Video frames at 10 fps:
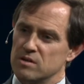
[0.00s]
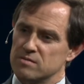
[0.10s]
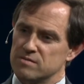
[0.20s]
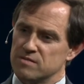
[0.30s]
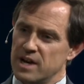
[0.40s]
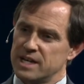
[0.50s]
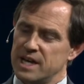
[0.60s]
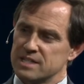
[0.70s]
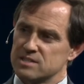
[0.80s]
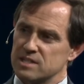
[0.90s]
of
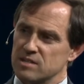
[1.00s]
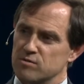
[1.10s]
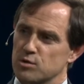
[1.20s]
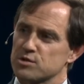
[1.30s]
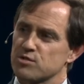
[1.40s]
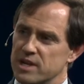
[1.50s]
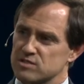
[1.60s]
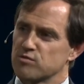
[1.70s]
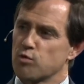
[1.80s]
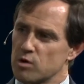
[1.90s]
financing for
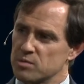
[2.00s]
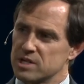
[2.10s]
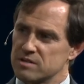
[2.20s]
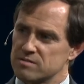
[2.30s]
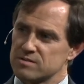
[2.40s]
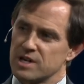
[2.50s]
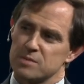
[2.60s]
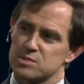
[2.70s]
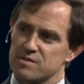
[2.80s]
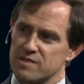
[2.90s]
transformative
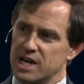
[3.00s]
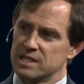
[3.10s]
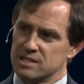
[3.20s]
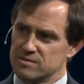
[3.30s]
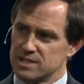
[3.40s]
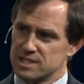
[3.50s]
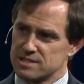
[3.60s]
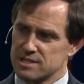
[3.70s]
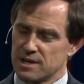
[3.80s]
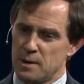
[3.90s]
types of
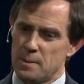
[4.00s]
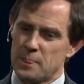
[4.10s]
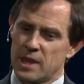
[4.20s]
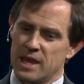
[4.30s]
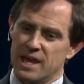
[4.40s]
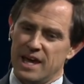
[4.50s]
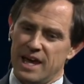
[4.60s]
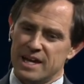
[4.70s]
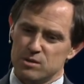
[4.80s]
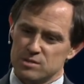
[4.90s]
activities.
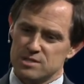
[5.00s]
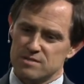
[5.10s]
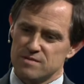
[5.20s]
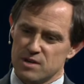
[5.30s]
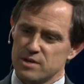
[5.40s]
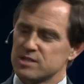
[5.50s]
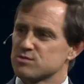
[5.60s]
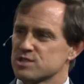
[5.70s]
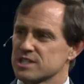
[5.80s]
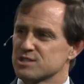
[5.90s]
And it was a very
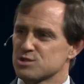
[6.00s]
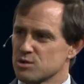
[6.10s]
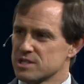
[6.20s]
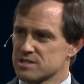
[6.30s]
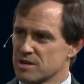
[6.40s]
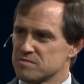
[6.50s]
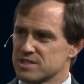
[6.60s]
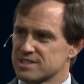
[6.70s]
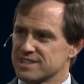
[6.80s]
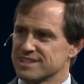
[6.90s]
interesting choice,
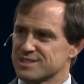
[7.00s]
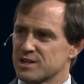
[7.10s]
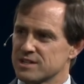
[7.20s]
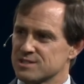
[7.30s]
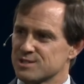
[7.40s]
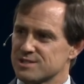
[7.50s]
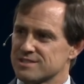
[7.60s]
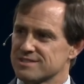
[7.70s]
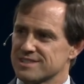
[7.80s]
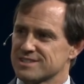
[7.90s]
obviously. It's not just
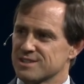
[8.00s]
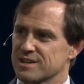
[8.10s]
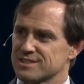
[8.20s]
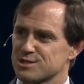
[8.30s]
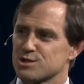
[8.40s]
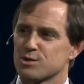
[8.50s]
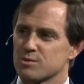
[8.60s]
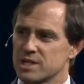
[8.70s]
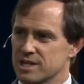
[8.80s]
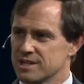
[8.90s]

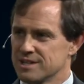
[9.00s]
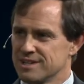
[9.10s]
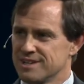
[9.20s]
Korea,